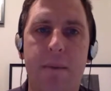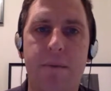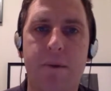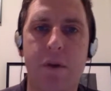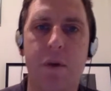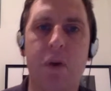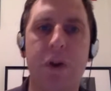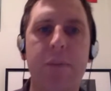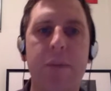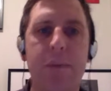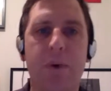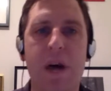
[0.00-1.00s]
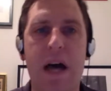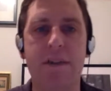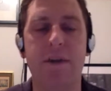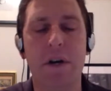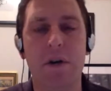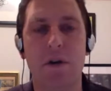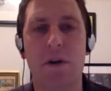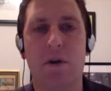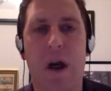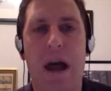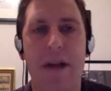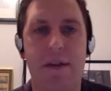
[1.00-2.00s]
recording people kind of under
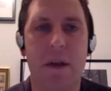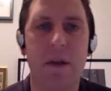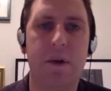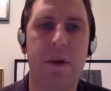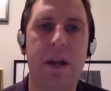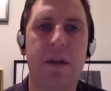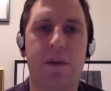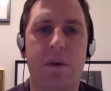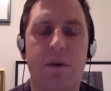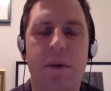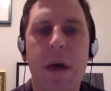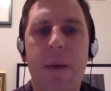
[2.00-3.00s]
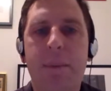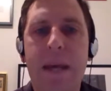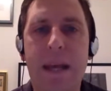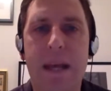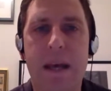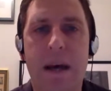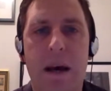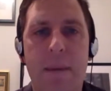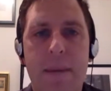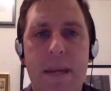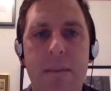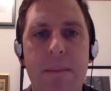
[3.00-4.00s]
duress, including sort of
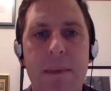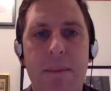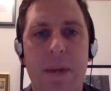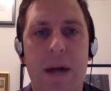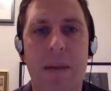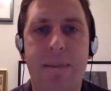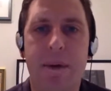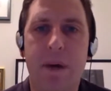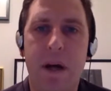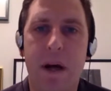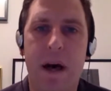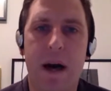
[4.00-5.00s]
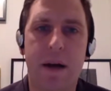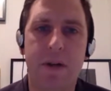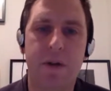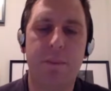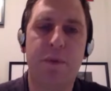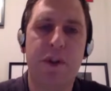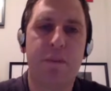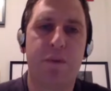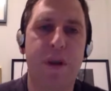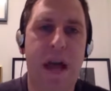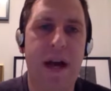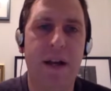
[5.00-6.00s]
beating people up, doing police
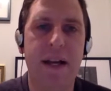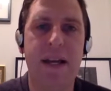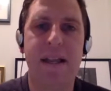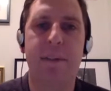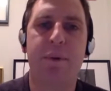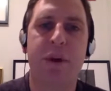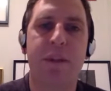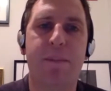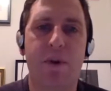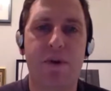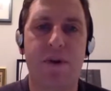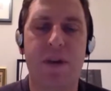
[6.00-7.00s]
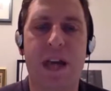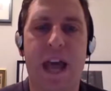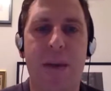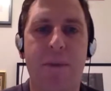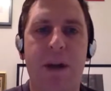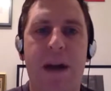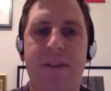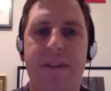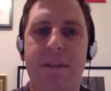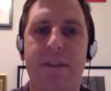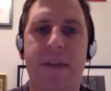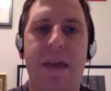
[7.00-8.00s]
brutality, and then putting the person on camera and having
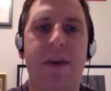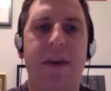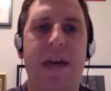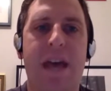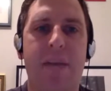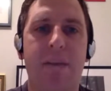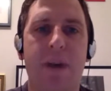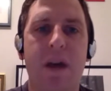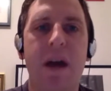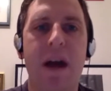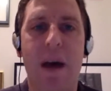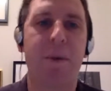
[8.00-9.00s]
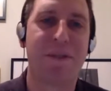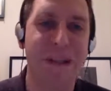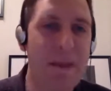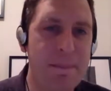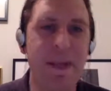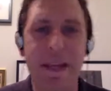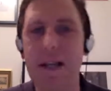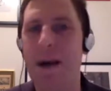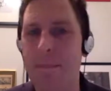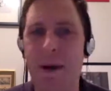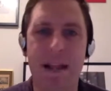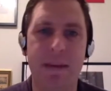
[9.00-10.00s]
them say on camera, "I was not beaten
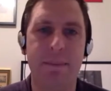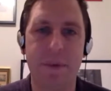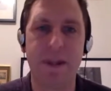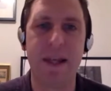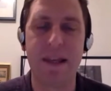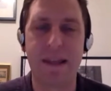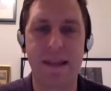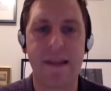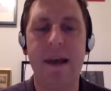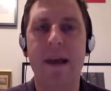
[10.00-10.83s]
up by the police."